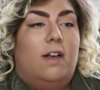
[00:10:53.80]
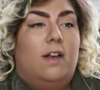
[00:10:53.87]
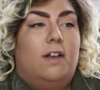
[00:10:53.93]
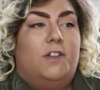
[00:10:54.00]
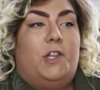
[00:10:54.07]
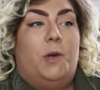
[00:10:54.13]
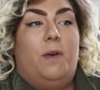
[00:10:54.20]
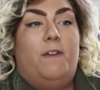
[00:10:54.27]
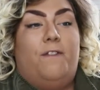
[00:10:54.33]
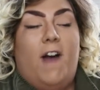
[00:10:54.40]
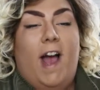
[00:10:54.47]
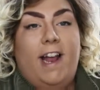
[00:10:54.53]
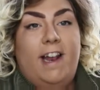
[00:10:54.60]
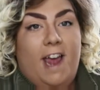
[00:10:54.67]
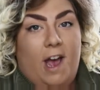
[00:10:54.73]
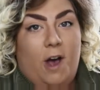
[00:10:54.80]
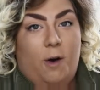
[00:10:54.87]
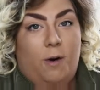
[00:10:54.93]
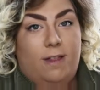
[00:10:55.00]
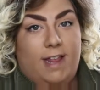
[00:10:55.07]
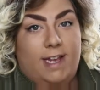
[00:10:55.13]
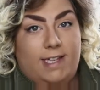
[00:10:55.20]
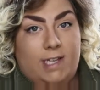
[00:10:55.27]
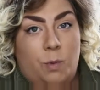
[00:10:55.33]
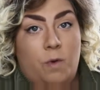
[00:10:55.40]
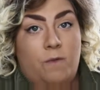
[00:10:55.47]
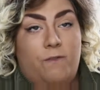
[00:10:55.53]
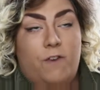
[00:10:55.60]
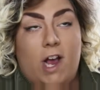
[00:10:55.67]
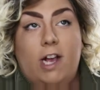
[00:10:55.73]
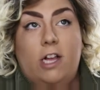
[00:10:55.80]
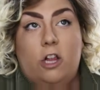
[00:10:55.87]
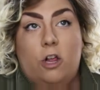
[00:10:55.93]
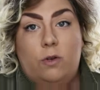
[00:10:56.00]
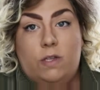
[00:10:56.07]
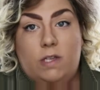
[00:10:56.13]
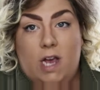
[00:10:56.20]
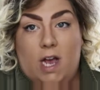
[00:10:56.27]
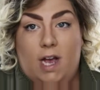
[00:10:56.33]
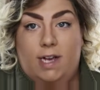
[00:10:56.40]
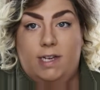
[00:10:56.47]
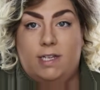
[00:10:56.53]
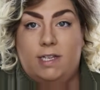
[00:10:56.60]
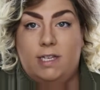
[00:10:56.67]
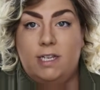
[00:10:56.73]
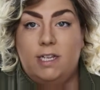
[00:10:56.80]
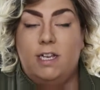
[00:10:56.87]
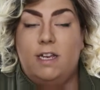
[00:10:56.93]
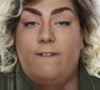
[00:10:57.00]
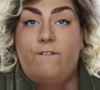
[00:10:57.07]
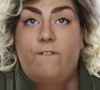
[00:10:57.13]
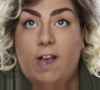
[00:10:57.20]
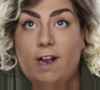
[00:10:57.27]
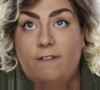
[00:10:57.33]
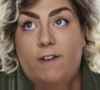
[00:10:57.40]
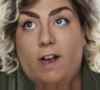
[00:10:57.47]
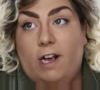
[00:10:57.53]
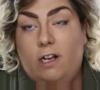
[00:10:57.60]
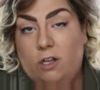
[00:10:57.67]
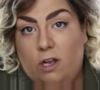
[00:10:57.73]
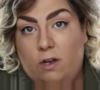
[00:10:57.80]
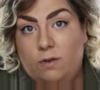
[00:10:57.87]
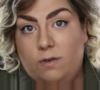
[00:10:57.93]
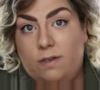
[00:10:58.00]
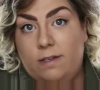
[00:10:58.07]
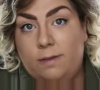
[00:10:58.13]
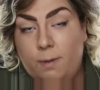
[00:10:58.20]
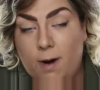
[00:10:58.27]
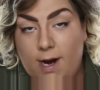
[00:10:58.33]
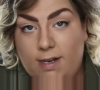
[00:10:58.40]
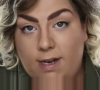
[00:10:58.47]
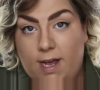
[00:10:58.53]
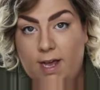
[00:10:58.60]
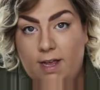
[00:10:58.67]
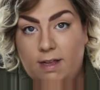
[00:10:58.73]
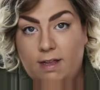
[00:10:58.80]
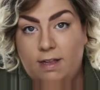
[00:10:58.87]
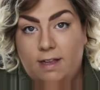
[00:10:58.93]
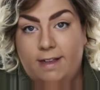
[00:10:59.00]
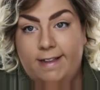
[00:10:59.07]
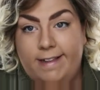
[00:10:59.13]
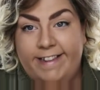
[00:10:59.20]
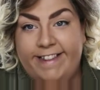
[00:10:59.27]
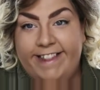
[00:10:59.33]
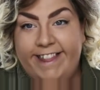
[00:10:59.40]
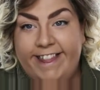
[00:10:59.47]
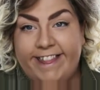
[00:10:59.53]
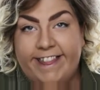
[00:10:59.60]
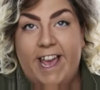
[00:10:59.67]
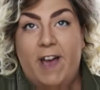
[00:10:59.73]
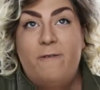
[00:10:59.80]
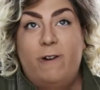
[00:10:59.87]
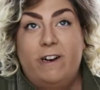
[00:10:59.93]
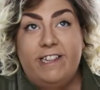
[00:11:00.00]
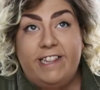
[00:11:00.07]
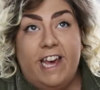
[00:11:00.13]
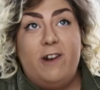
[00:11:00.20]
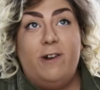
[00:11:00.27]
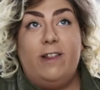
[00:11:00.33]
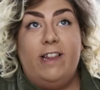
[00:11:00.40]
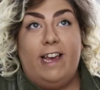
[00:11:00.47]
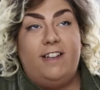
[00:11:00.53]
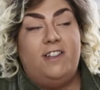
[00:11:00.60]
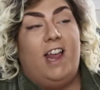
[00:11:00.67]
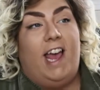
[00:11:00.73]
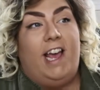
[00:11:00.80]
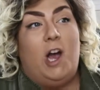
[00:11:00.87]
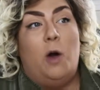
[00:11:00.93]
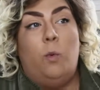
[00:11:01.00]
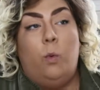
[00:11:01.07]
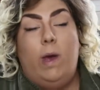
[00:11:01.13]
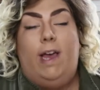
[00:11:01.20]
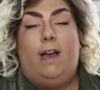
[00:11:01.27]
So we find out that someone very close to us, very, very close, is pregnant. And we're literally like a week